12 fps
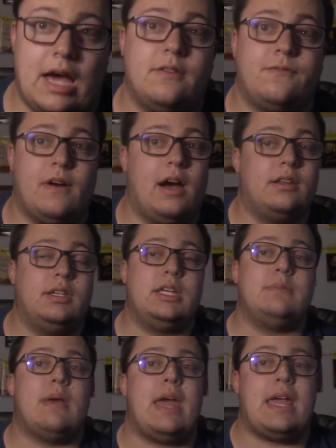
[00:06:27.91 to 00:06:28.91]
And
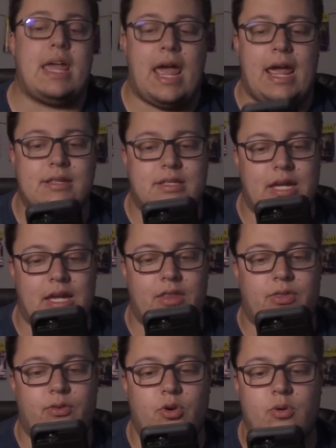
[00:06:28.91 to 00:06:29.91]
finally, May
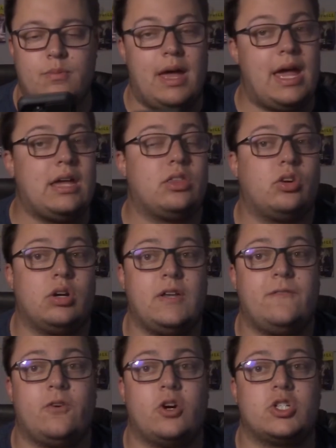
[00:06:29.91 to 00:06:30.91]
18th through May
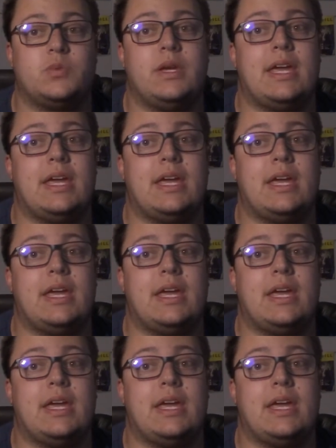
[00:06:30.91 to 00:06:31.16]
31st,